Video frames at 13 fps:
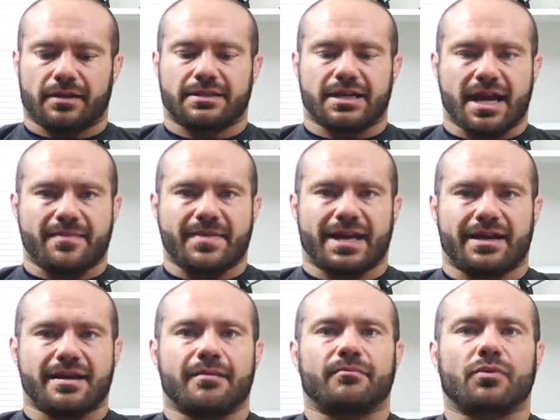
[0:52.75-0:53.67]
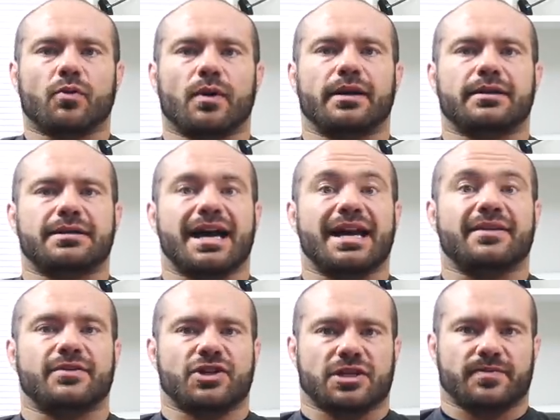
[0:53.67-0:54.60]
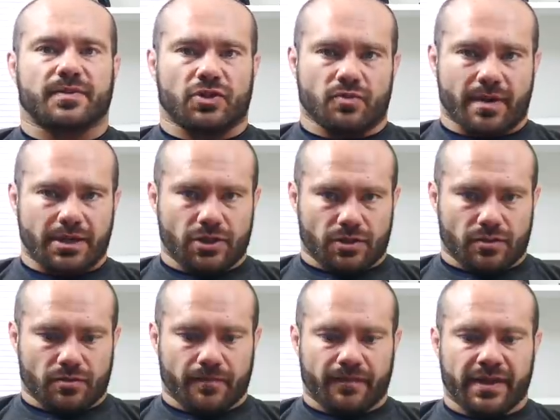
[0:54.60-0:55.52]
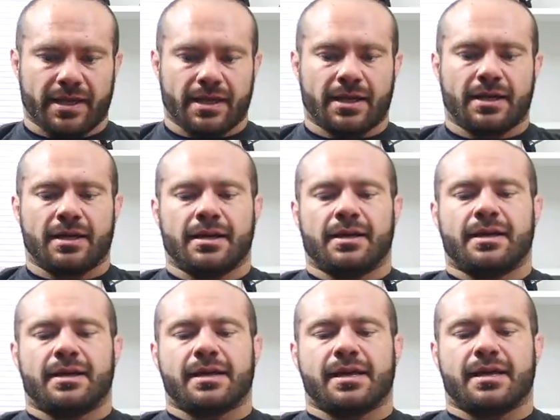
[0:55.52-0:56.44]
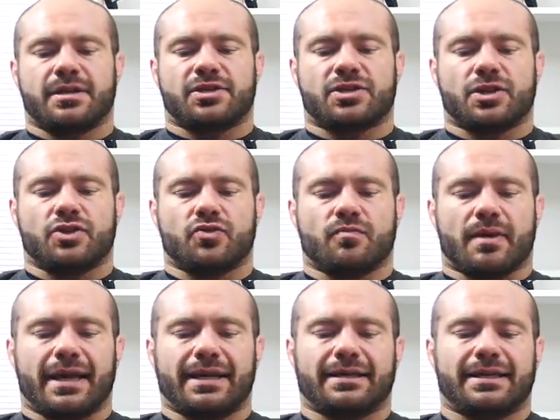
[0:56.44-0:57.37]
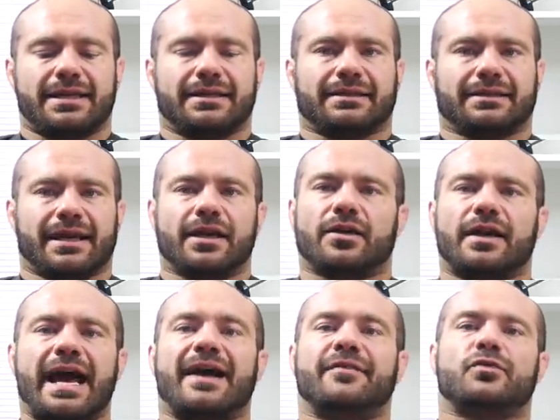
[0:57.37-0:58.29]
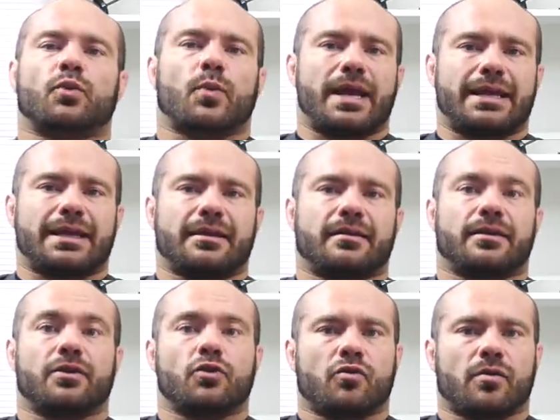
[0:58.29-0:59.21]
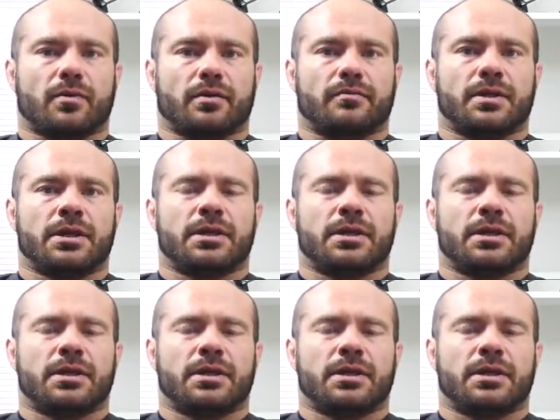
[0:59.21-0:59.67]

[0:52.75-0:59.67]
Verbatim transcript: timing, number one kind of adjustment you might do is you might eat later after waking than normal.